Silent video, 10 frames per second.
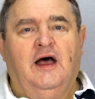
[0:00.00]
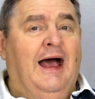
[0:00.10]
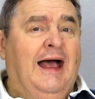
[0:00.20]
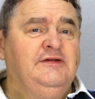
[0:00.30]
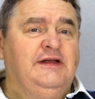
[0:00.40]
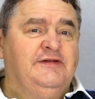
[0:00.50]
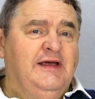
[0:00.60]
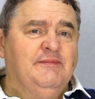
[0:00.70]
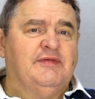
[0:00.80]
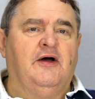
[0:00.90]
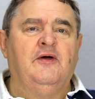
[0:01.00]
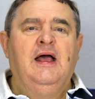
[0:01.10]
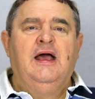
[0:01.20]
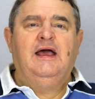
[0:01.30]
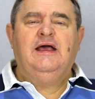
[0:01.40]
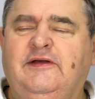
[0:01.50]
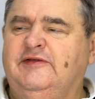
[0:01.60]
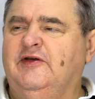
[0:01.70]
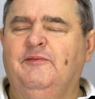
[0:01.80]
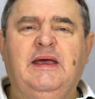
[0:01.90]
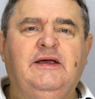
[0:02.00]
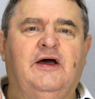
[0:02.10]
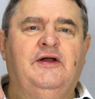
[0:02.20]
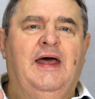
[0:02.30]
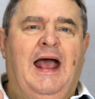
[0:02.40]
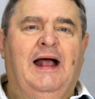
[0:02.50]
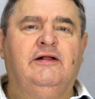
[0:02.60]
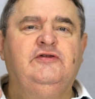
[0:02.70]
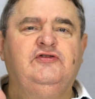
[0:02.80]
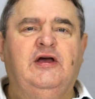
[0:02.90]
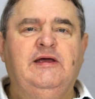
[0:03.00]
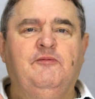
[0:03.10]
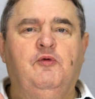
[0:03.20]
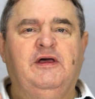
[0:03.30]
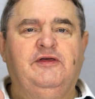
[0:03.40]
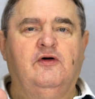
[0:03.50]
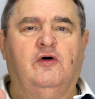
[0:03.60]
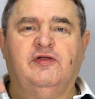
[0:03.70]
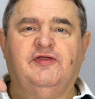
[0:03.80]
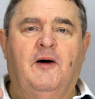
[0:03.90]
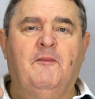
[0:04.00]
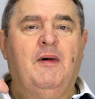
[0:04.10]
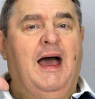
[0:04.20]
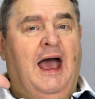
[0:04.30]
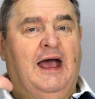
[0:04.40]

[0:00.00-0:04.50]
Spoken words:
A handy tip though is to make an L shape with your thumb